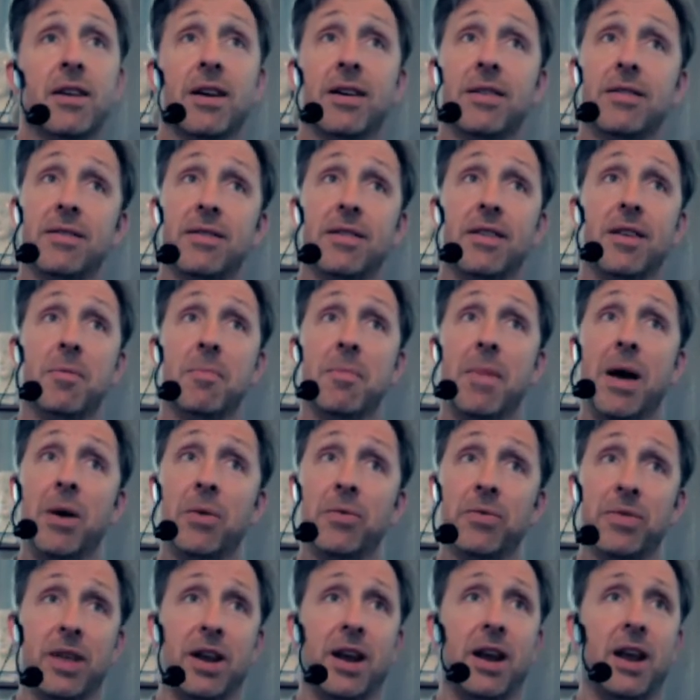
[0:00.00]
Not the
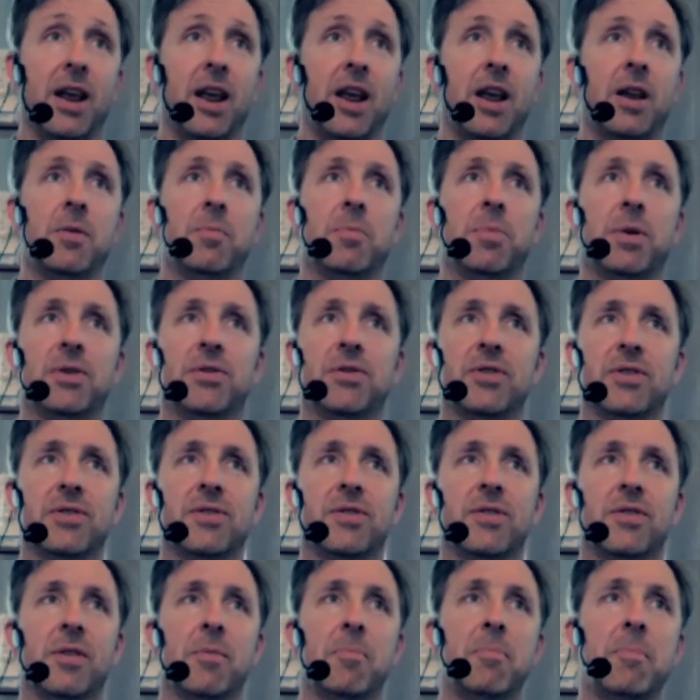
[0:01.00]
amount that I ate, but
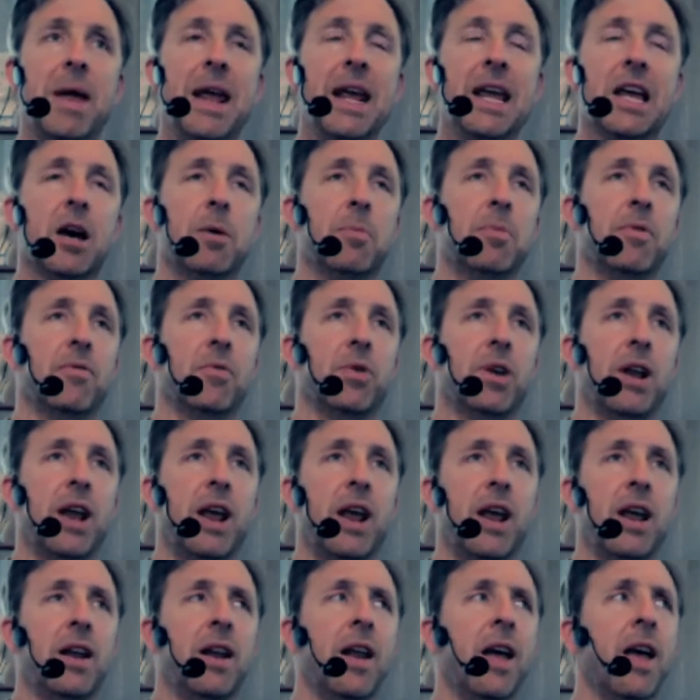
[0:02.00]
just the makeup of what I
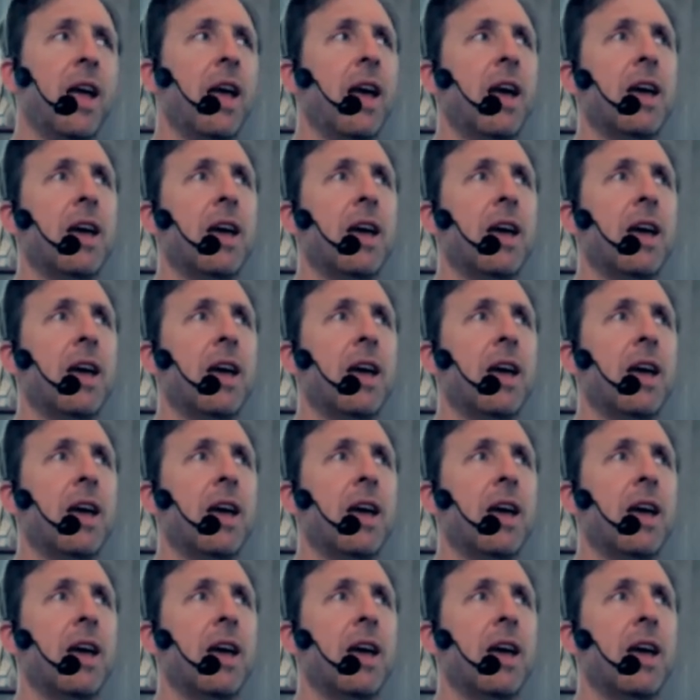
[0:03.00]
ate.